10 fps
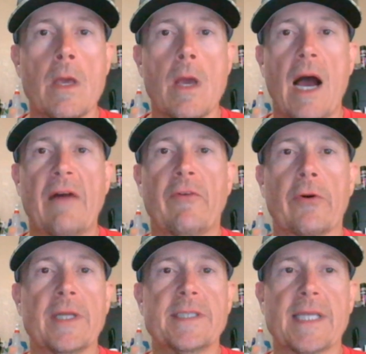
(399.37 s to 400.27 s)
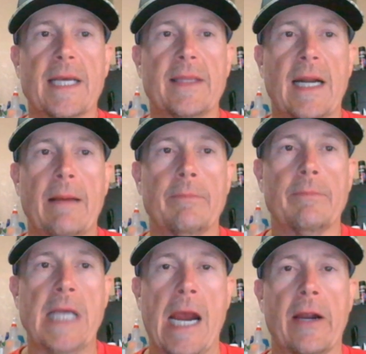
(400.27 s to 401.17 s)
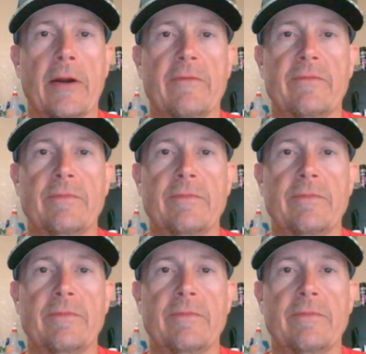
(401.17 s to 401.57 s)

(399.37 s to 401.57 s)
I've already said that I'm tired